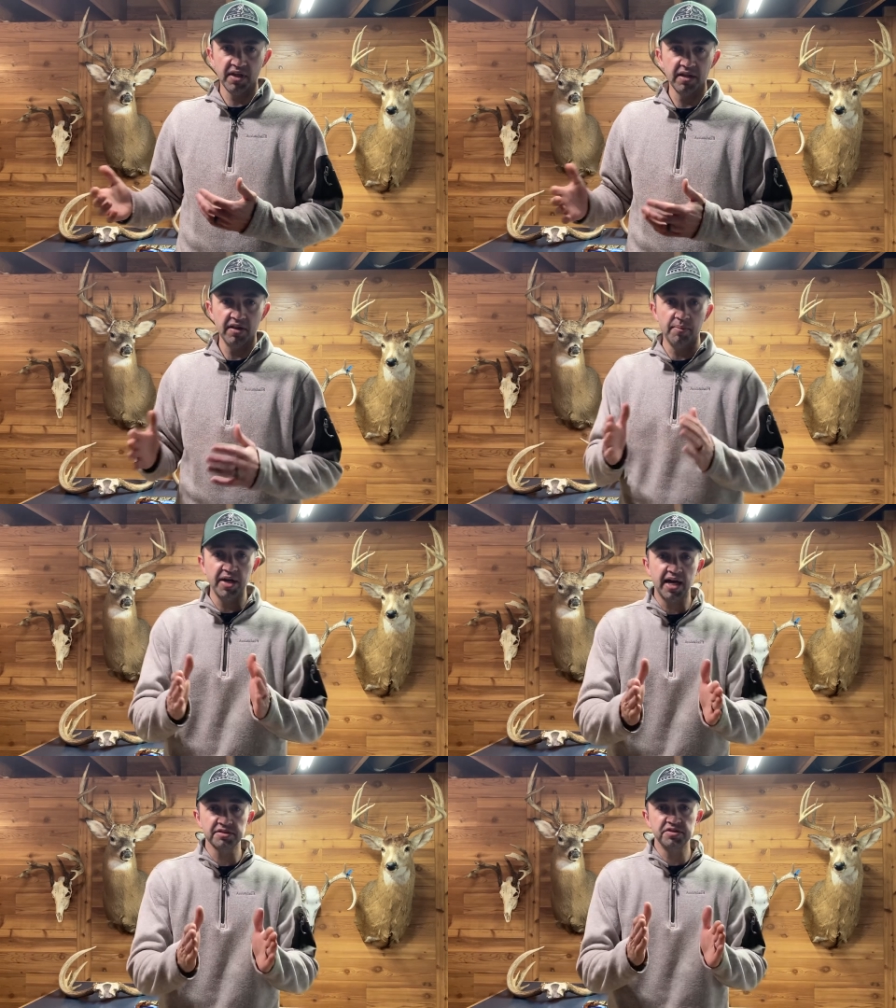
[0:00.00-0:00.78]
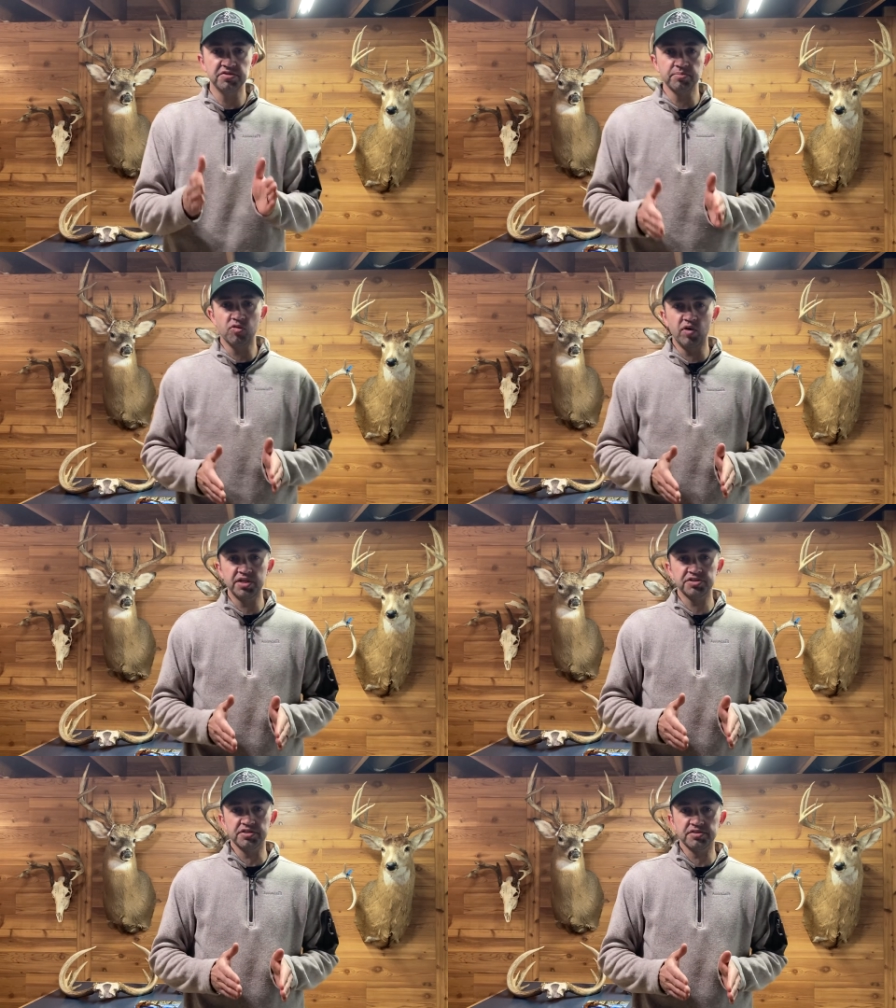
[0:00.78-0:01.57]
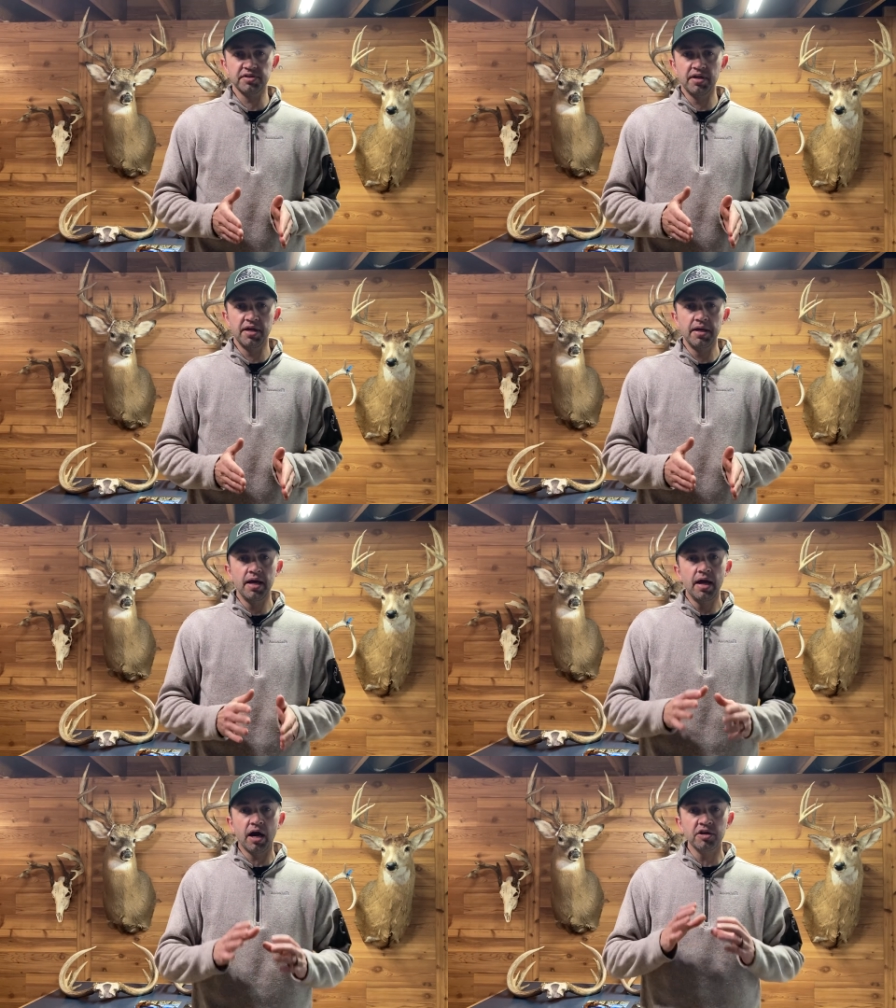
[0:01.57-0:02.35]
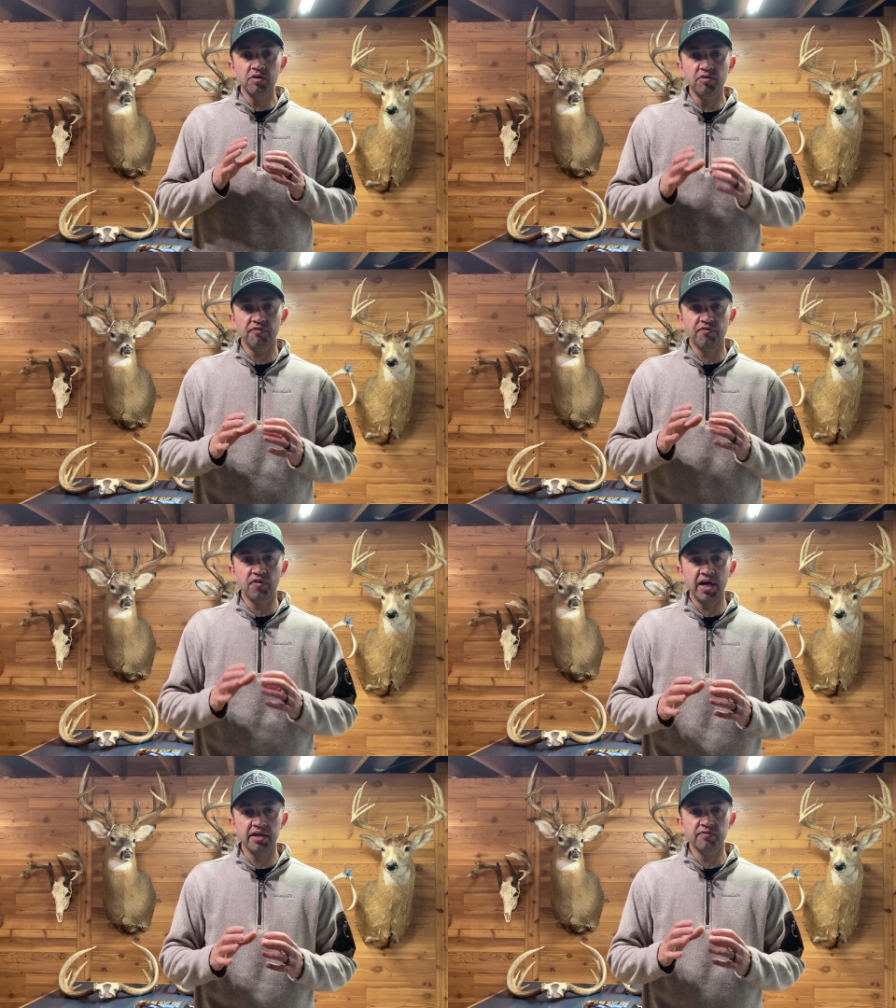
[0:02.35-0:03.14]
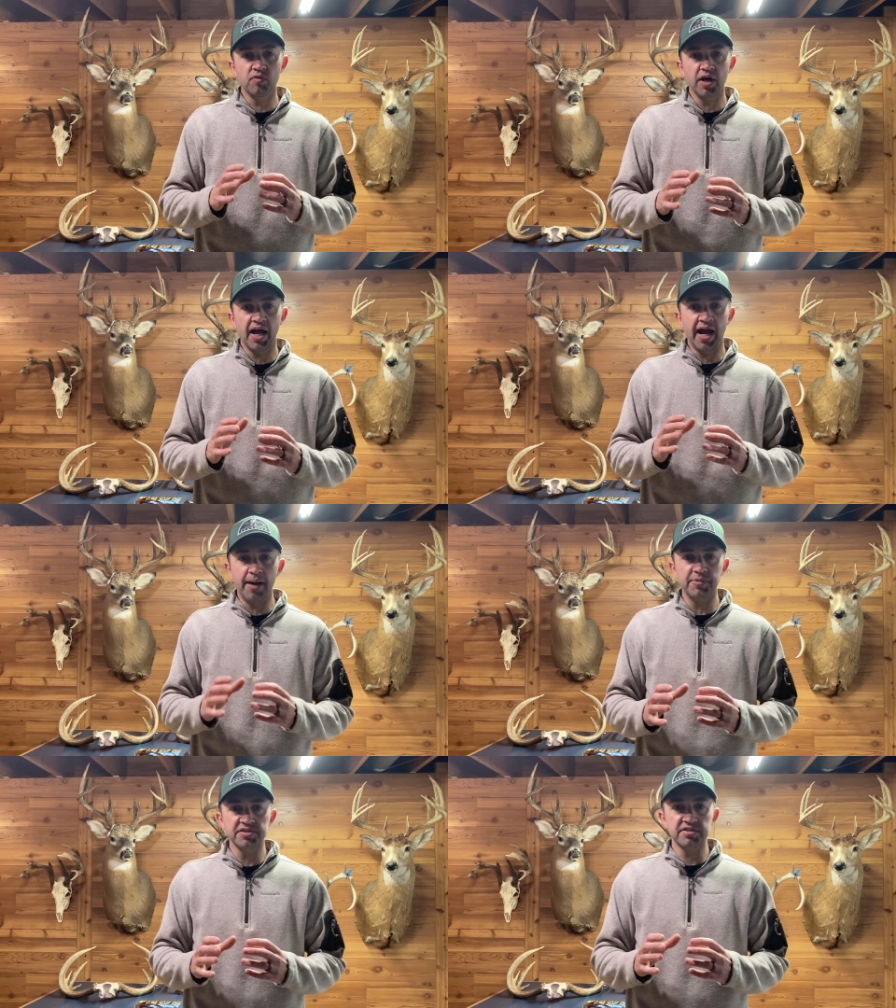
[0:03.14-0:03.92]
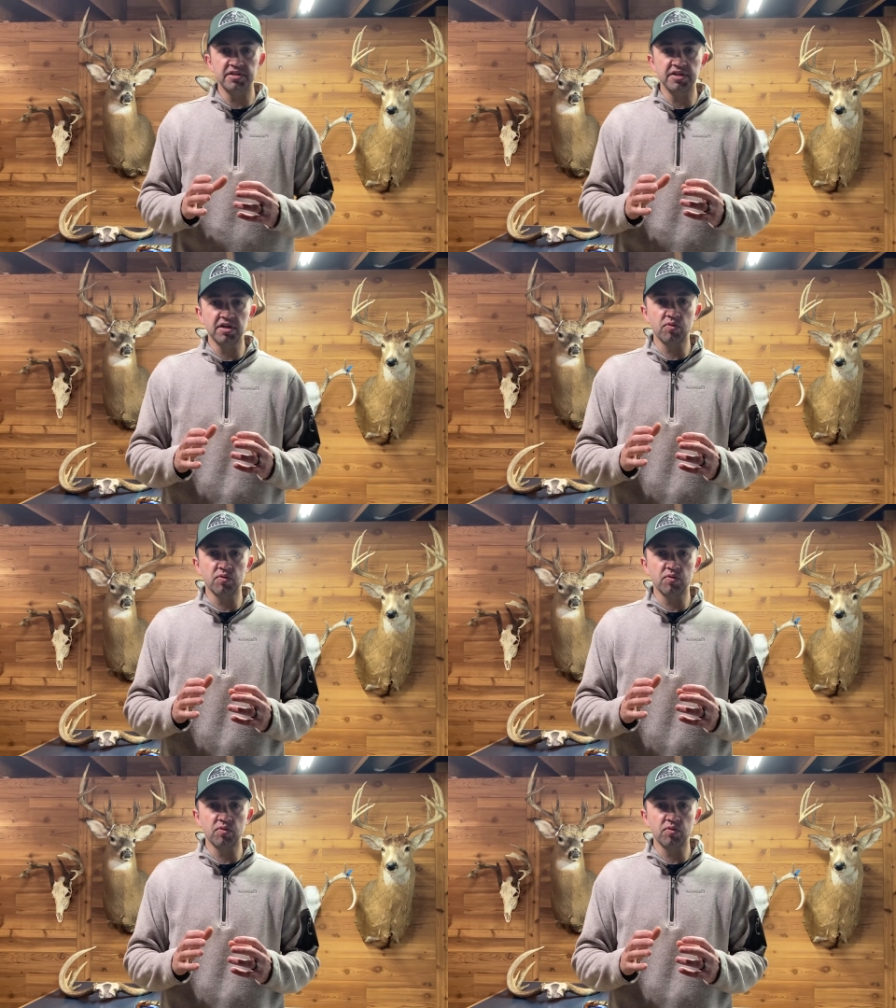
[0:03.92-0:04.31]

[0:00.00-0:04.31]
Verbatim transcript: Let me ask you some questions. Are you afraid of what happens to deer